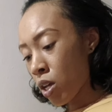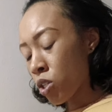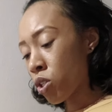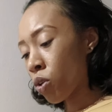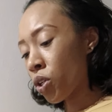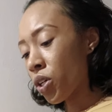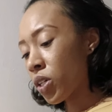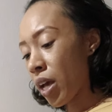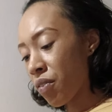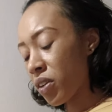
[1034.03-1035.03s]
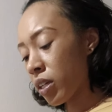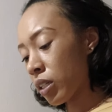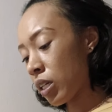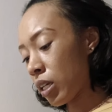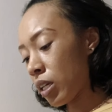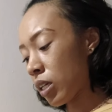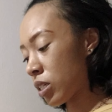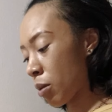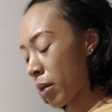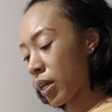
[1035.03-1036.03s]
So you're definitely needing
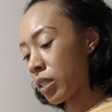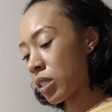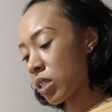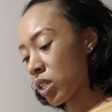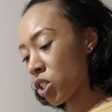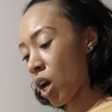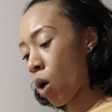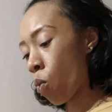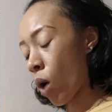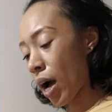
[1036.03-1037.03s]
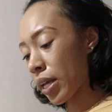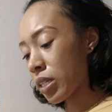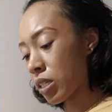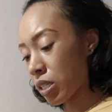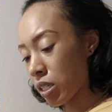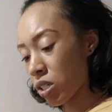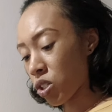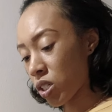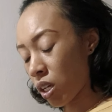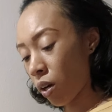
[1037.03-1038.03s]
to make a decision, a wise
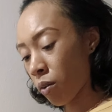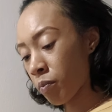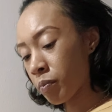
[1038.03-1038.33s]
decision here.